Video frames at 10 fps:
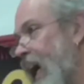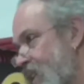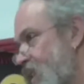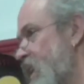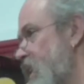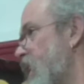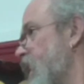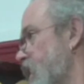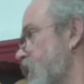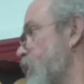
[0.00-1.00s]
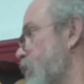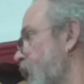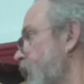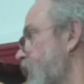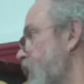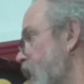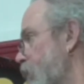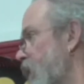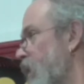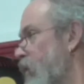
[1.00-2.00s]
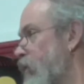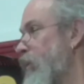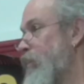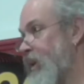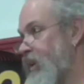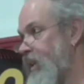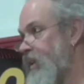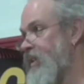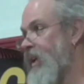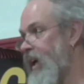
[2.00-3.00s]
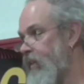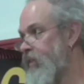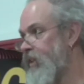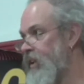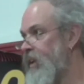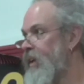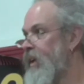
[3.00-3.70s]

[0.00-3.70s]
as indicated by the naming of buildings after